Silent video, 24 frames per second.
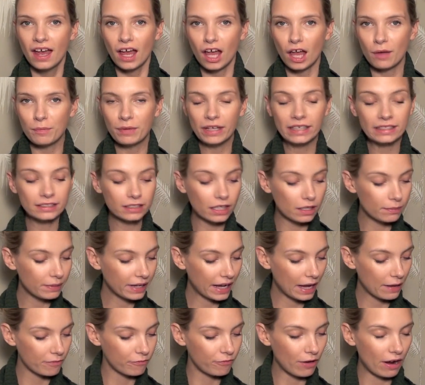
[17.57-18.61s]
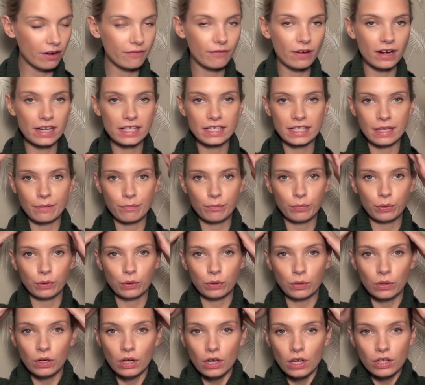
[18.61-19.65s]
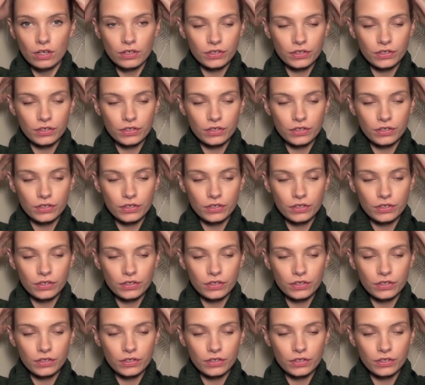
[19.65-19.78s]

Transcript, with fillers: um, is going to be kept very, very simple.